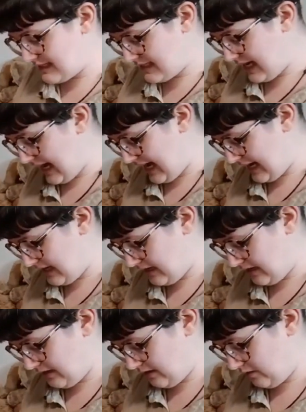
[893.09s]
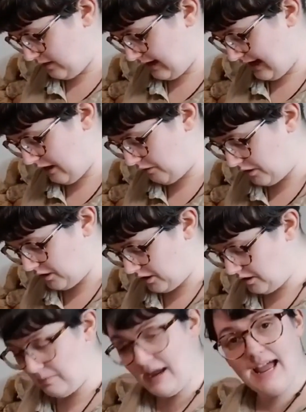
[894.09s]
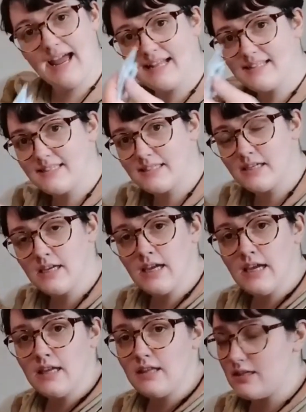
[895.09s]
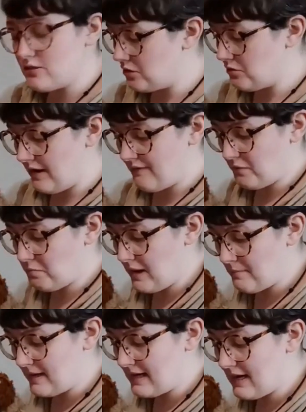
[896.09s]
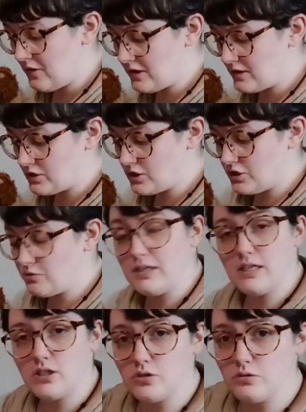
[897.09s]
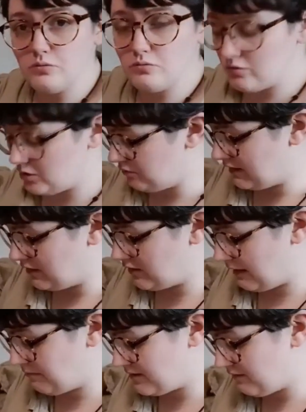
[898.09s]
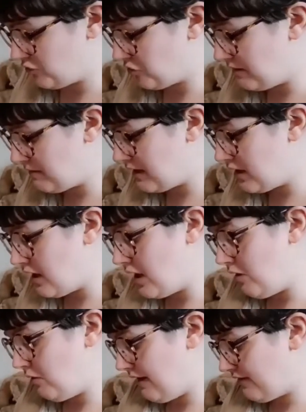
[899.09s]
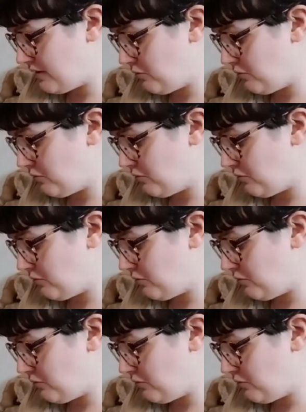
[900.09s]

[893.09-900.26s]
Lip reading: 10 alcohol pads. These are great for prepping an area should you need to do any types of treatment. We have some more